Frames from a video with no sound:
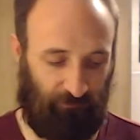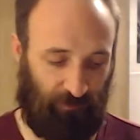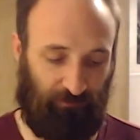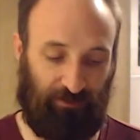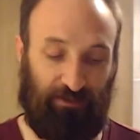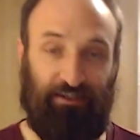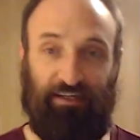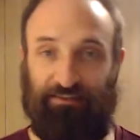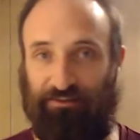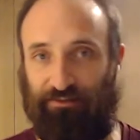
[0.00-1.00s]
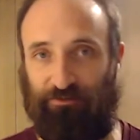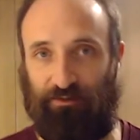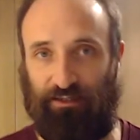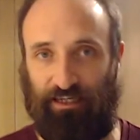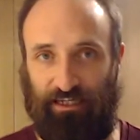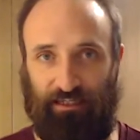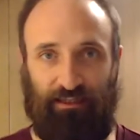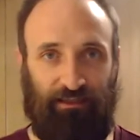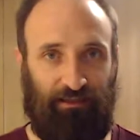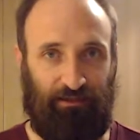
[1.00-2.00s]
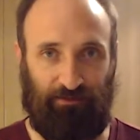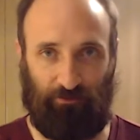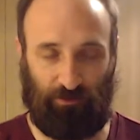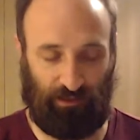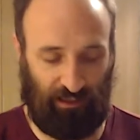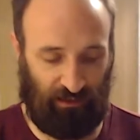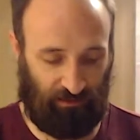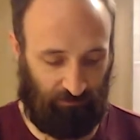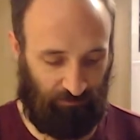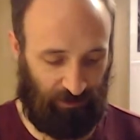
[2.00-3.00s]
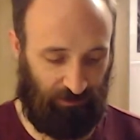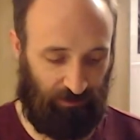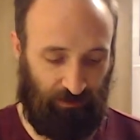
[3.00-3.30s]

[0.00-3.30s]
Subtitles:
Obviously, knight starts with a K, so does king, but